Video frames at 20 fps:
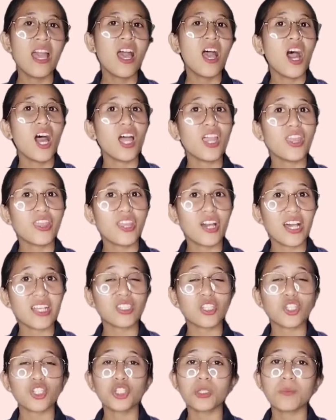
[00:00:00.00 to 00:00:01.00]
and thus
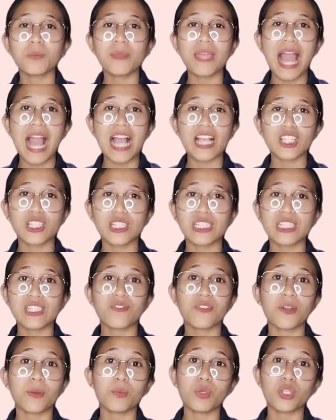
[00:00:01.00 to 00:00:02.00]
should be actions
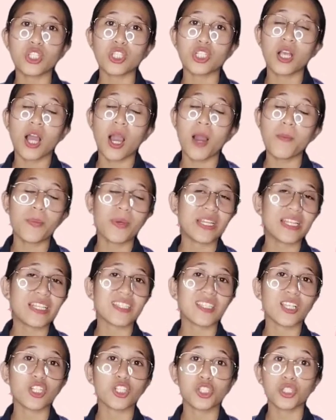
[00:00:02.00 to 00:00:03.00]
from which companies
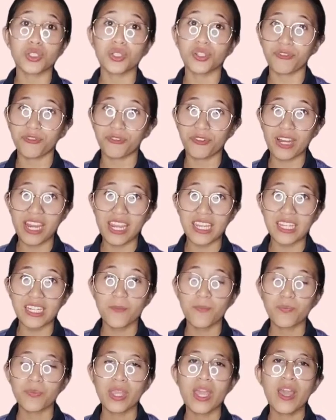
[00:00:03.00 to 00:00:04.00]
should refrain,
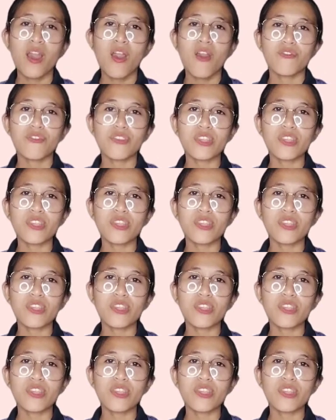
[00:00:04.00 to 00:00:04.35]
few